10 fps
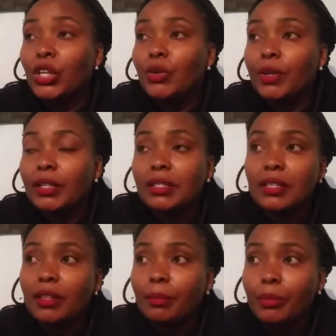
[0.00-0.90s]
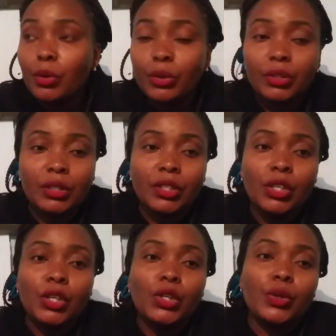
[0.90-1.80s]
You can see the bone,
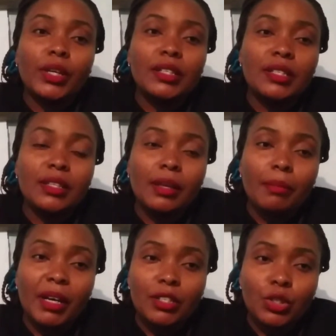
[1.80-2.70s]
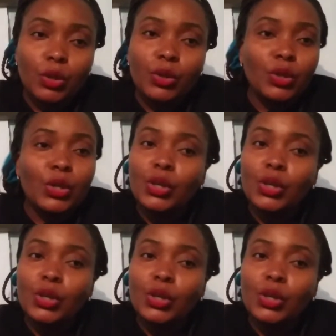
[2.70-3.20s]
you can see the muscle,